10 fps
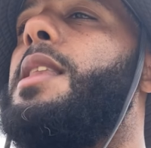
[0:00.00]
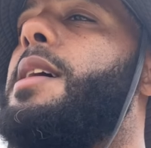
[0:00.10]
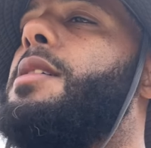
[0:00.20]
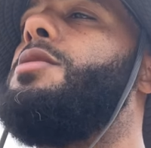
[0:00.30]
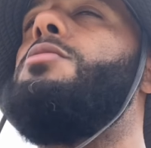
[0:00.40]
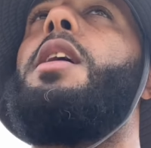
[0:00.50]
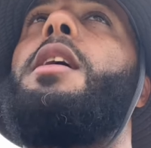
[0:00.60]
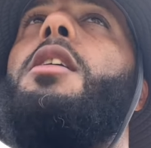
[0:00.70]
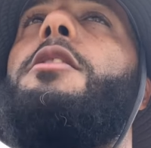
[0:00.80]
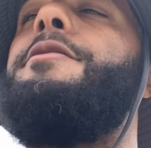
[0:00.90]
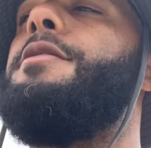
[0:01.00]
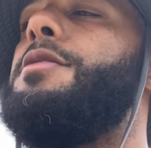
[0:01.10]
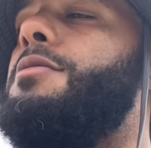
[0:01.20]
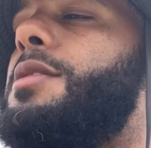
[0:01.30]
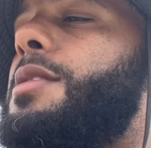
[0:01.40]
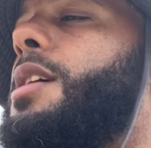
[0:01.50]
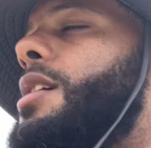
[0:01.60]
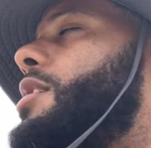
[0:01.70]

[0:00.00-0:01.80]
like you got an offer and you either getting